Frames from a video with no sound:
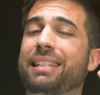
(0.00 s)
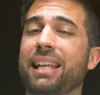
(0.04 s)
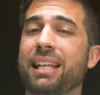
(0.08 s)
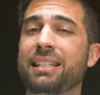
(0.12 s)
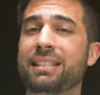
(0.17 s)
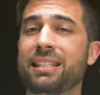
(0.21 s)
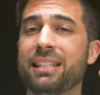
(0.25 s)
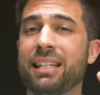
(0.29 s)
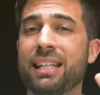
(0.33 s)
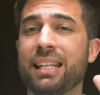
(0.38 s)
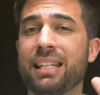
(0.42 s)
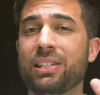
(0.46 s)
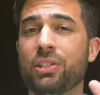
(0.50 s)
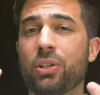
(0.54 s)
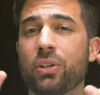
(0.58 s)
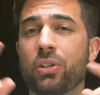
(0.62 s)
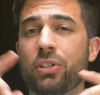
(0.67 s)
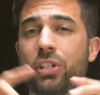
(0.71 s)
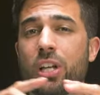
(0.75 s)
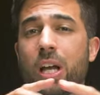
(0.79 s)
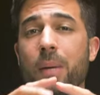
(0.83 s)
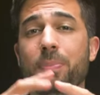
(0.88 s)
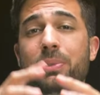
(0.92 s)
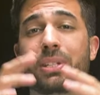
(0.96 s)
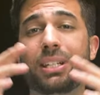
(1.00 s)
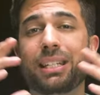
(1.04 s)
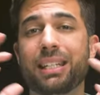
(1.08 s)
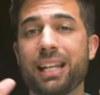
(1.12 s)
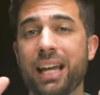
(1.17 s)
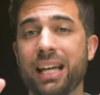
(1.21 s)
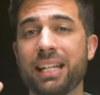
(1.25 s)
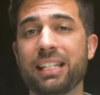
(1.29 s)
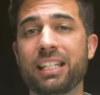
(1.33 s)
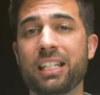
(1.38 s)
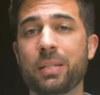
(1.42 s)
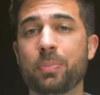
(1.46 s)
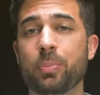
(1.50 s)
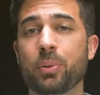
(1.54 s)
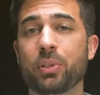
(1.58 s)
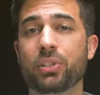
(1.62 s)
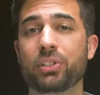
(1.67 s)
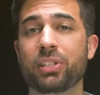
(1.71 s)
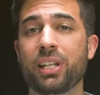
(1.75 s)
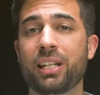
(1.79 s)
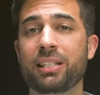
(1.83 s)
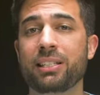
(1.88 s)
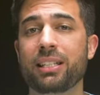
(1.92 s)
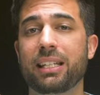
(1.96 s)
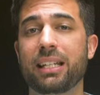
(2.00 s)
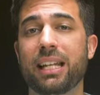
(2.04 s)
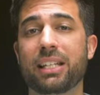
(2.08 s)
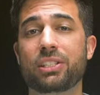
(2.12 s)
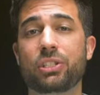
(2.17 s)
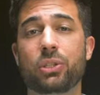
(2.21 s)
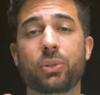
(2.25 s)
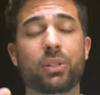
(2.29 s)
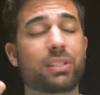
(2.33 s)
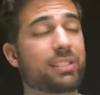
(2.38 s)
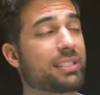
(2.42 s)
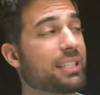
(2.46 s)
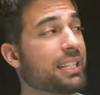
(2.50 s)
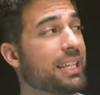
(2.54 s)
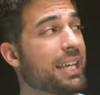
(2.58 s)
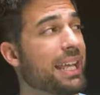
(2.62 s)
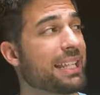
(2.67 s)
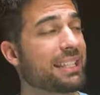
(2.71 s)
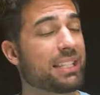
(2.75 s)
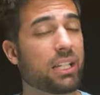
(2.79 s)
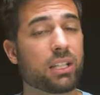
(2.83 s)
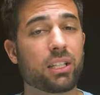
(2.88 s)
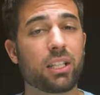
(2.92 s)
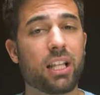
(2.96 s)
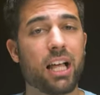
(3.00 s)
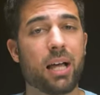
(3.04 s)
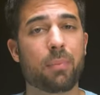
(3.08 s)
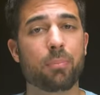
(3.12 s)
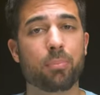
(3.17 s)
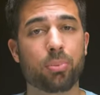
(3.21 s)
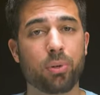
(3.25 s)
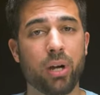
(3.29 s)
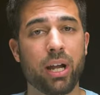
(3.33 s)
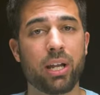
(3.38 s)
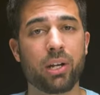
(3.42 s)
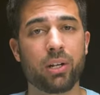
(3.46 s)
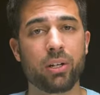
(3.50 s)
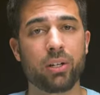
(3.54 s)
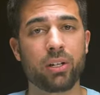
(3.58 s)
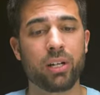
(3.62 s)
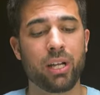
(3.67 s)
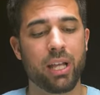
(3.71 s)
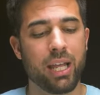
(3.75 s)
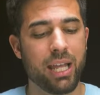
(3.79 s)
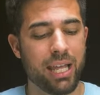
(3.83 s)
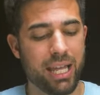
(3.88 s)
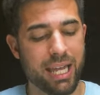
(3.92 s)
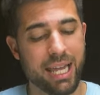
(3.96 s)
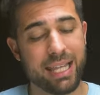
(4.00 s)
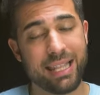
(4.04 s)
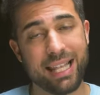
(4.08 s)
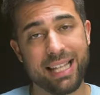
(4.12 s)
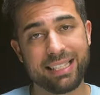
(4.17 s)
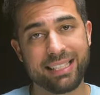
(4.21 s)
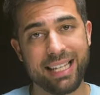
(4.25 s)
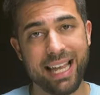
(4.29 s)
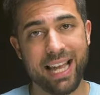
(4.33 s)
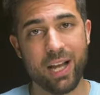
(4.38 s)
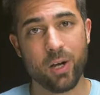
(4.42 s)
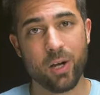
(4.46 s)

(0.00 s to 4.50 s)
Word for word: intensity turned up to 90%, and as you can see, it's a lot brighter, and that's